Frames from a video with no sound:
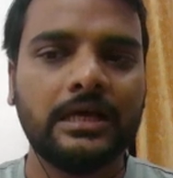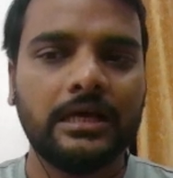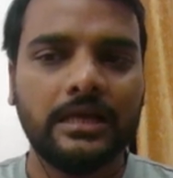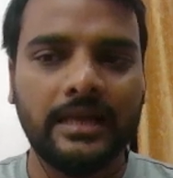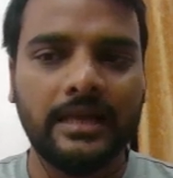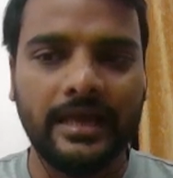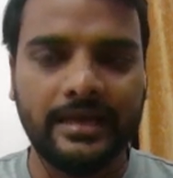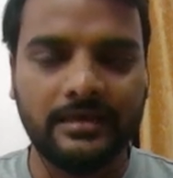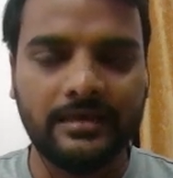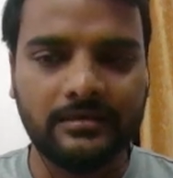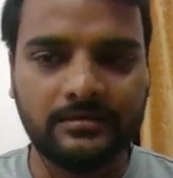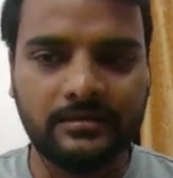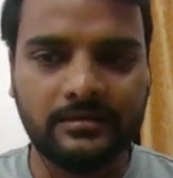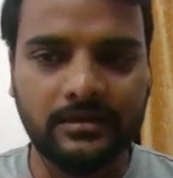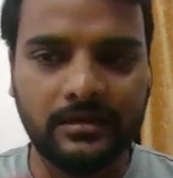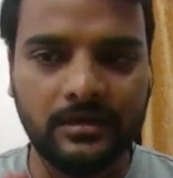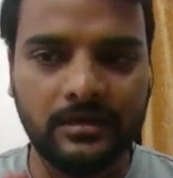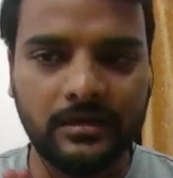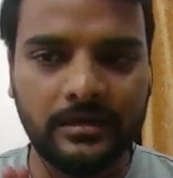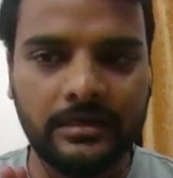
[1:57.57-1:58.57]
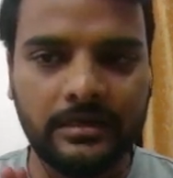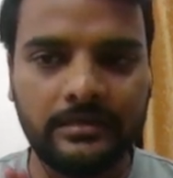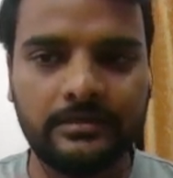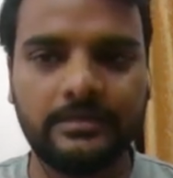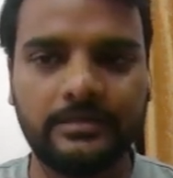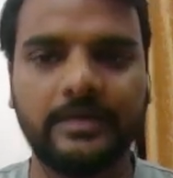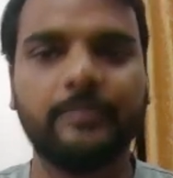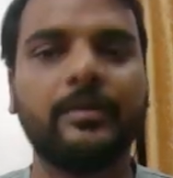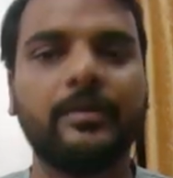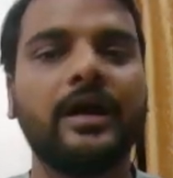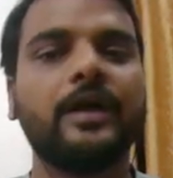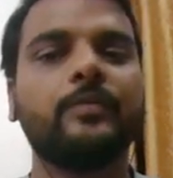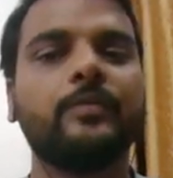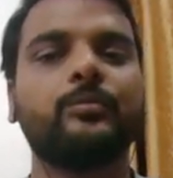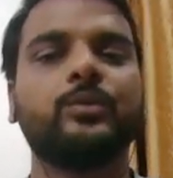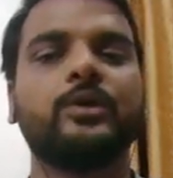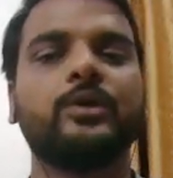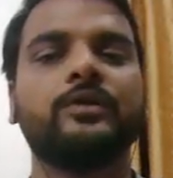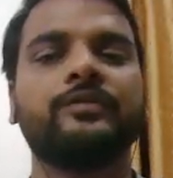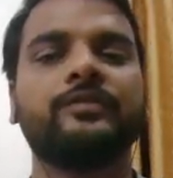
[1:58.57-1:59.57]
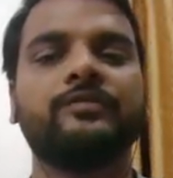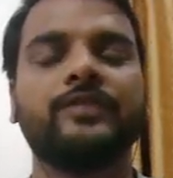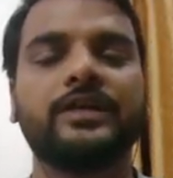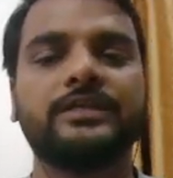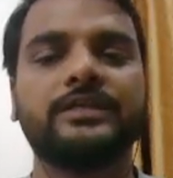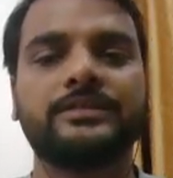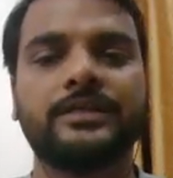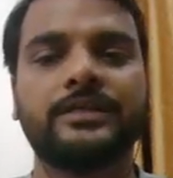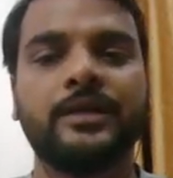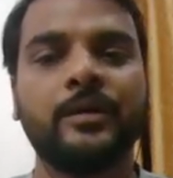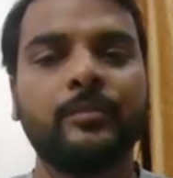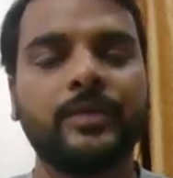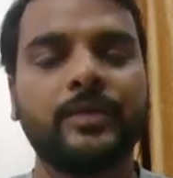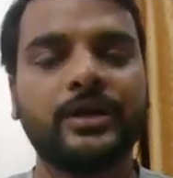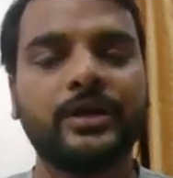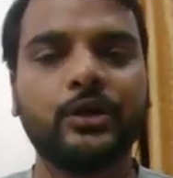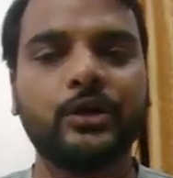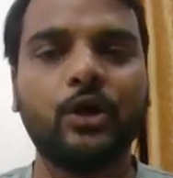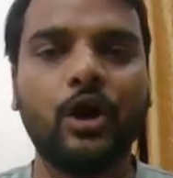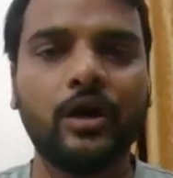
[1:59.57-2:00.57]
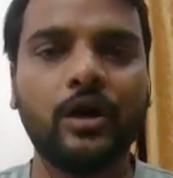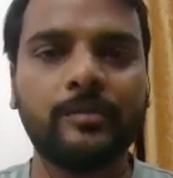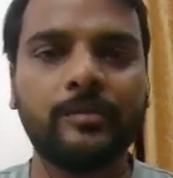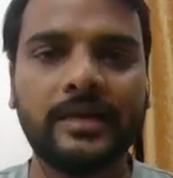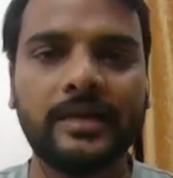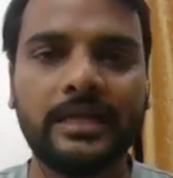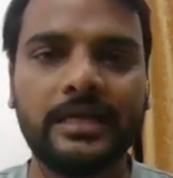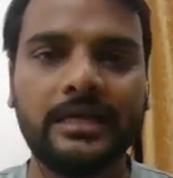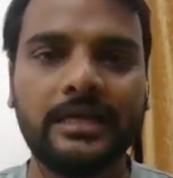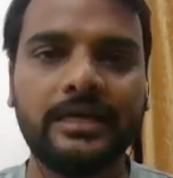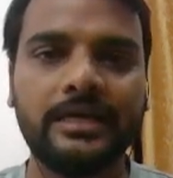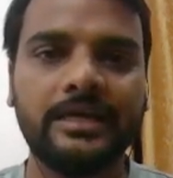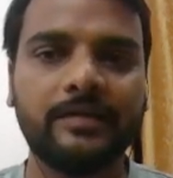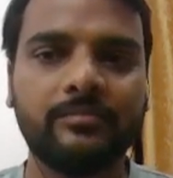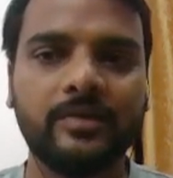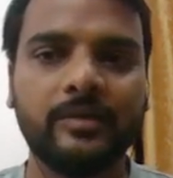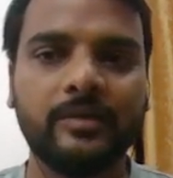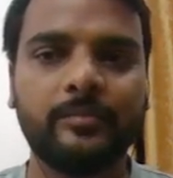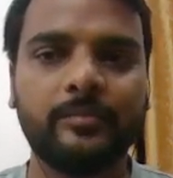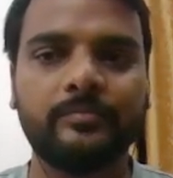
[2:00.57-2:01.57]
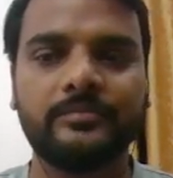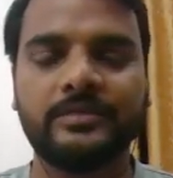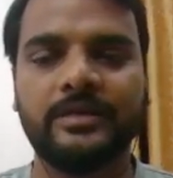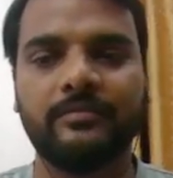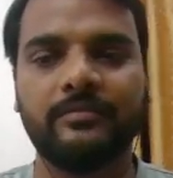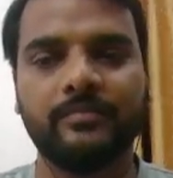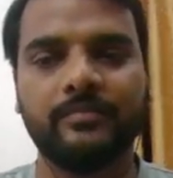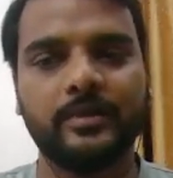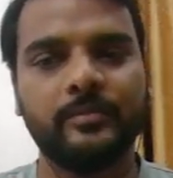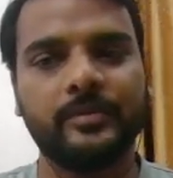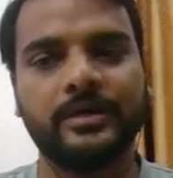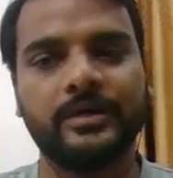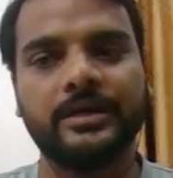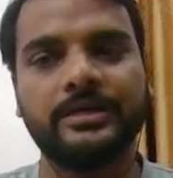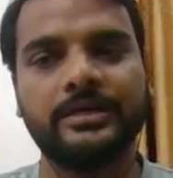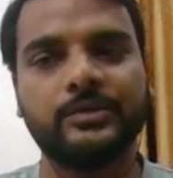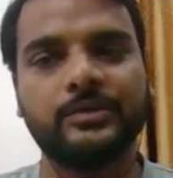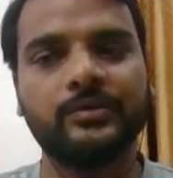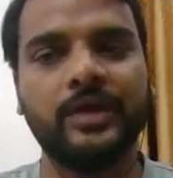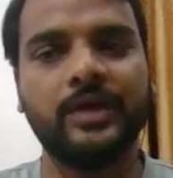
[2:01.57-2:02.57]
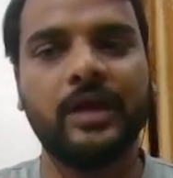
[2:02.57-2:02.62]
like the demand pull inflation. But normally in developed country we